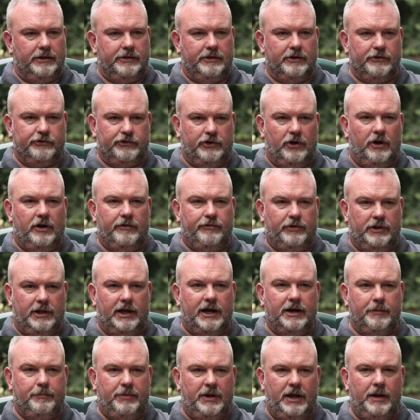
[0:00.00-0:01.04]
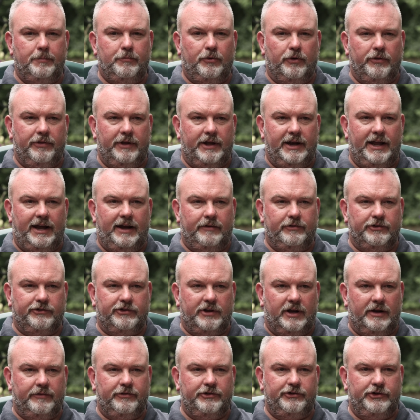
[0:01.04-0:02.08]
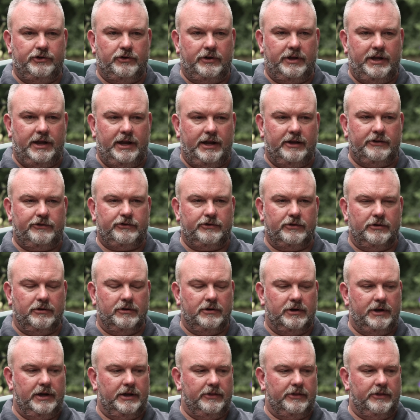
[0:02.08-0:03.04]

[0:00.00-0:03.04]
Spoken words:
there's an awful lot of people that have esophageal cancer,